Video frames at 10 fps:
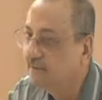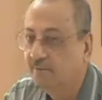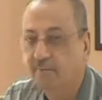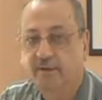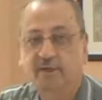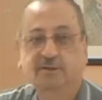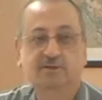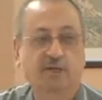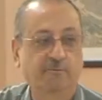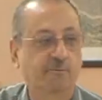but it is
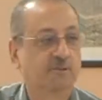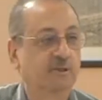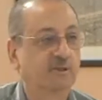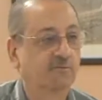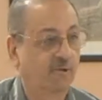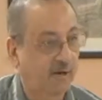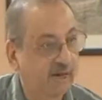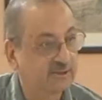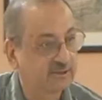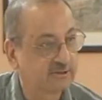confusing for
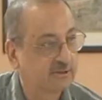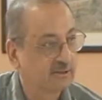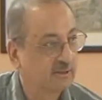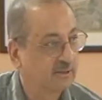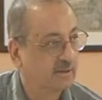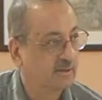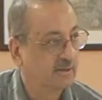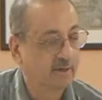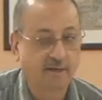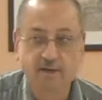us.
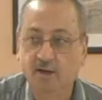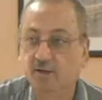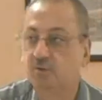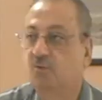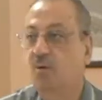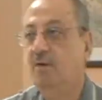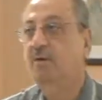Okay. So what